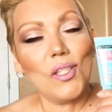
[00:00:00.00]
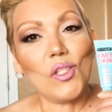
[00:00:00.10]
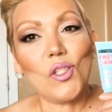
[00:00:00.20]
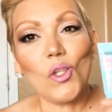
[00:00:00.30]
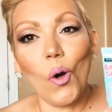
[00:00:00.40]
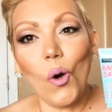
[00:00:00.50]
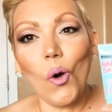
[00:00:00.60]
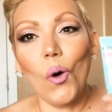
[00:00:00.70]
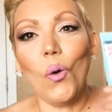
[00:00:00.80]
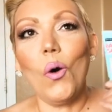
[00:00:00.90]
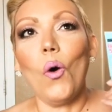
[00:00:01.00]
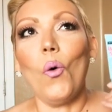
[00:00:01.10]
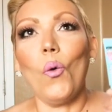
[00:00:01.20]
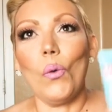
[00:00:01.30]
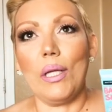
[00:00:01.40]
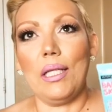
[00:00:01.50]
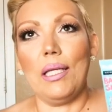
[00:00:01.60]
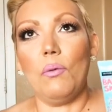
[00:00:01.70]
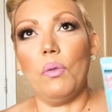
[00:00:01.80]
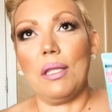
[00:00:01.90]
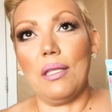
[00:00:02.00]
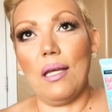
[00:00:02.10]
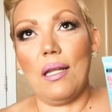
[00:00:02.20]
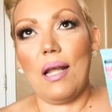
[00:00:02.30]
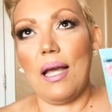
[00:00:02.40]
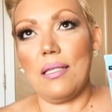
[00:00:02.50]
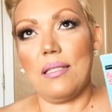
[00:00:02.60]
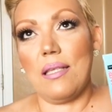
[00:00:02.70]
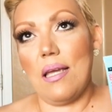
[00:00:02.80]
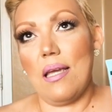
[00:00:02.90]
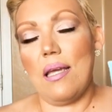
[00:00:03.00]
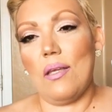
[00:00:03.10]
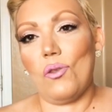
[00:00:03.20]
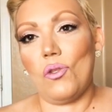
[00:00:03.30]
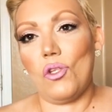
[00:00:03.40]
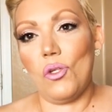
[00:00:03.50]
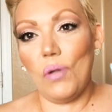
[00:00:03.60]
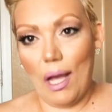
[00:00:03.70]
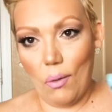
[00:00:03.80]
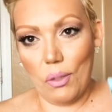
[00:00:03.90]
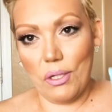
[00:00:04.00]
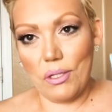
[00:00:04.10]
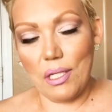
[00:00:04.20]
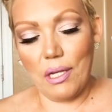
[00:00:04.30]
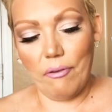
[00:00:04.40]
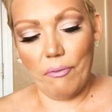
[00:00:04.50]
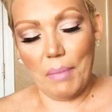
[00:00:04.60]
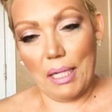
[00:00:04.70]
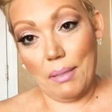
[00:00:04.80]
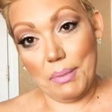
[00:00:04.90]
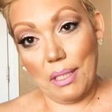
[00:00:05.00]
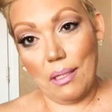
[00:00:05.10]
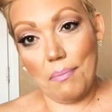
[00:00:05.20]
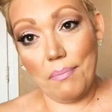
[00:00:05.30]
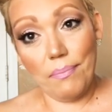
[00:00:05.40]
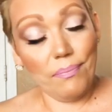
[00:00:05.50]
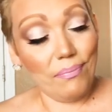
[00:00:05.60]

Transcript: so oily within, I say, 2 hours of makeup time.